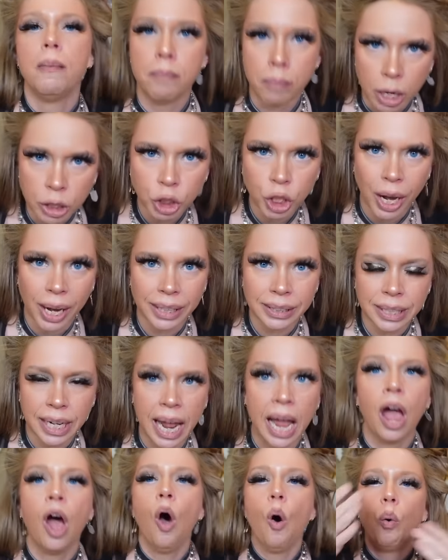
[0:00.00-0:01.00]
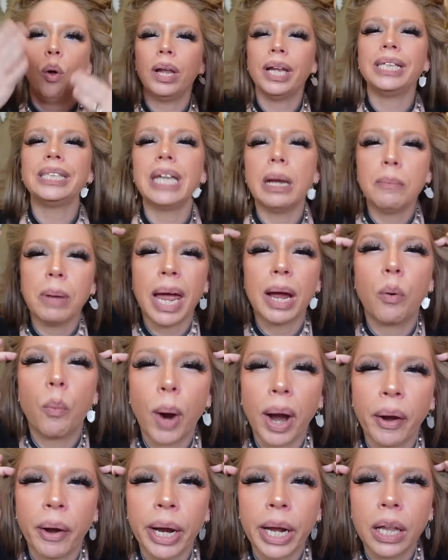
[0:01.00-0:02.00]
much like today. Well, at least I'm like
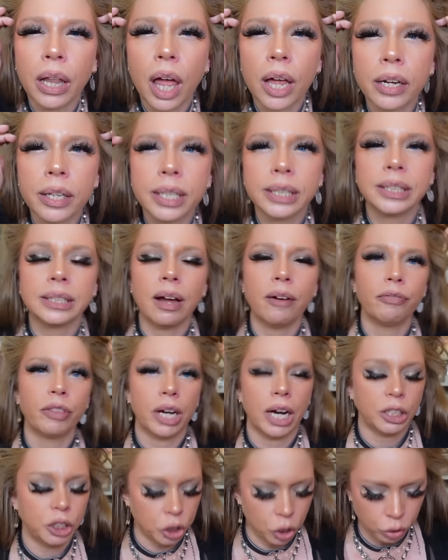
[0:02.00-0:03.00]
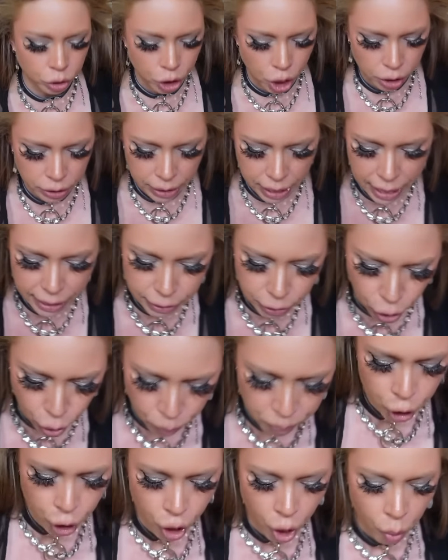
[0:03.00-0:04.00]
wearing a lot of the stuff that I showed y'all today, so
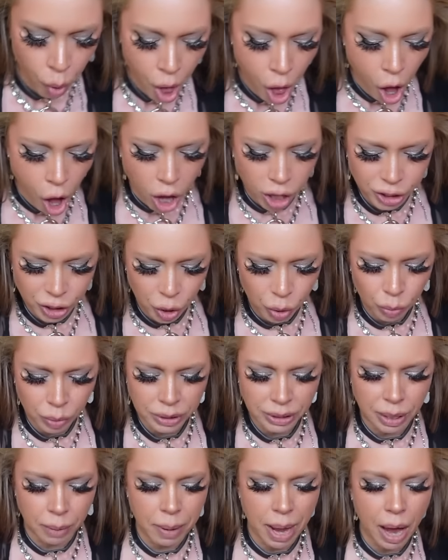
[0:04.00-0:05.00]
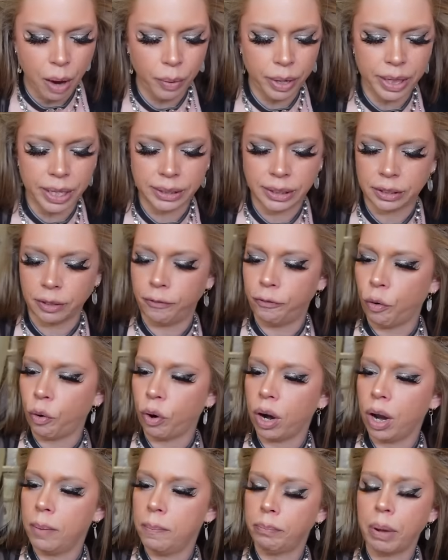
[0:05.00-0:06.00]
you know. Also, somehow in this
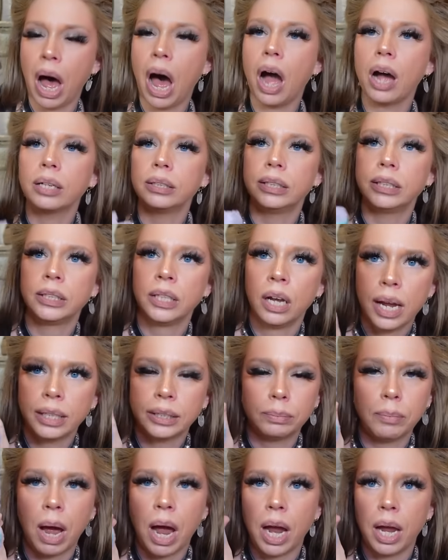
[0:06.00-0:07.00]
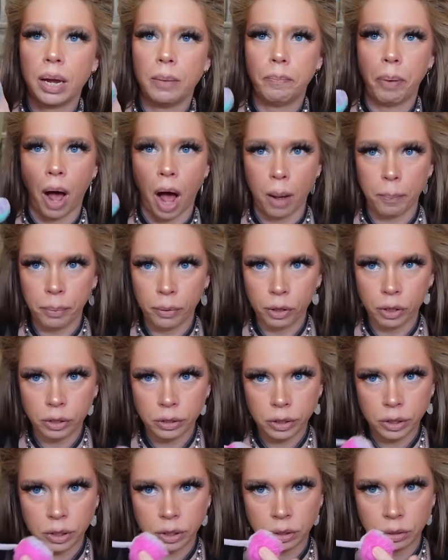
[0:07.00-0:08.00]
Sephora box is my
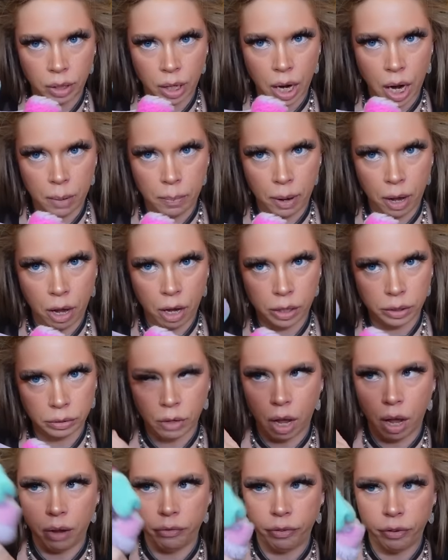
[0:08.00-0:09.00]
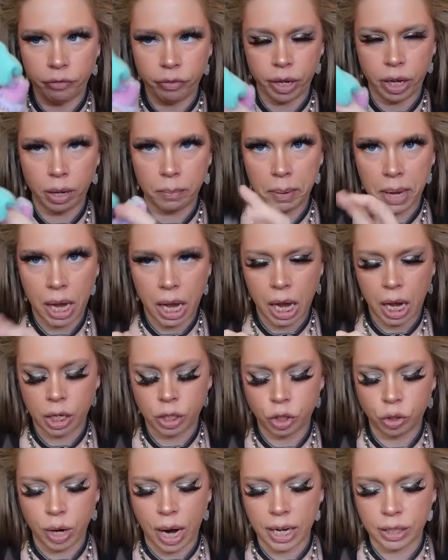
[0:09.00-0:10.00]
Popples that I bought off of eBay.
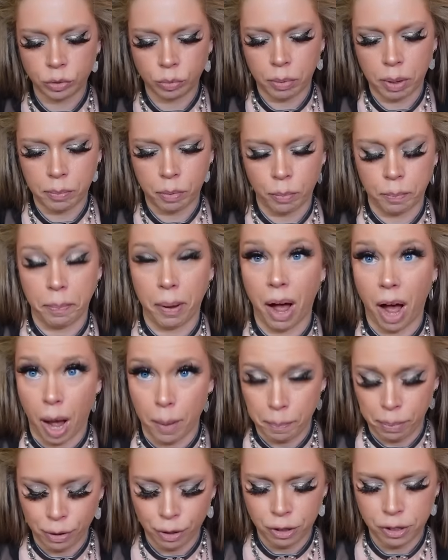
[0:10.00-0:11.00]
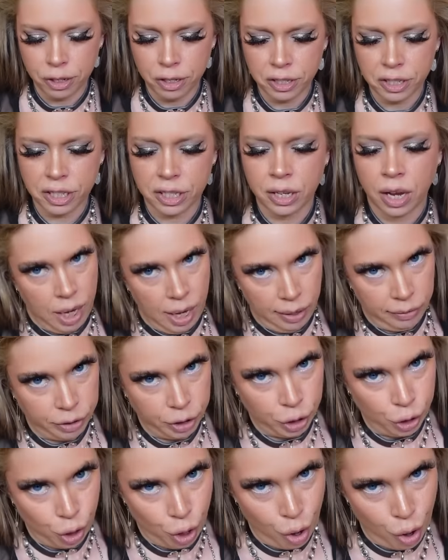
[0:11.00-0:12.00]
Do you guys remember Popples? If
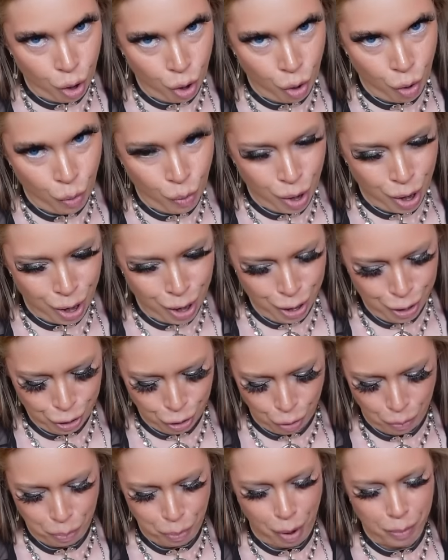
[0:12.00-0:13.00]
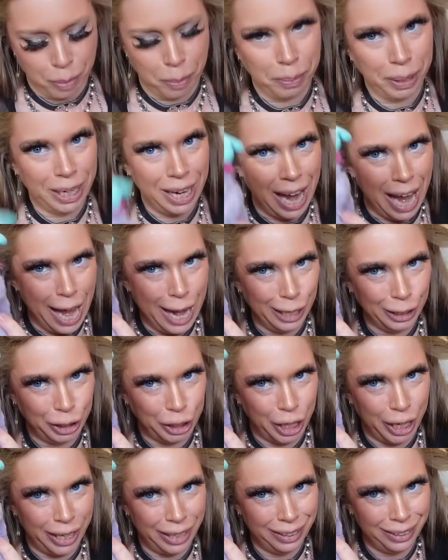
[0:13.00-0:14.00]
so, you're probably
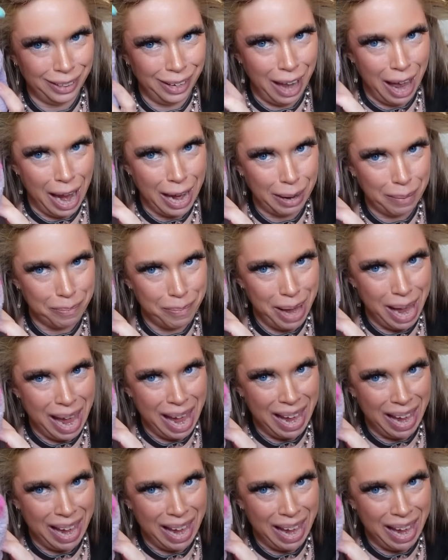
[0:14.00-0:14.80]
ancient like me.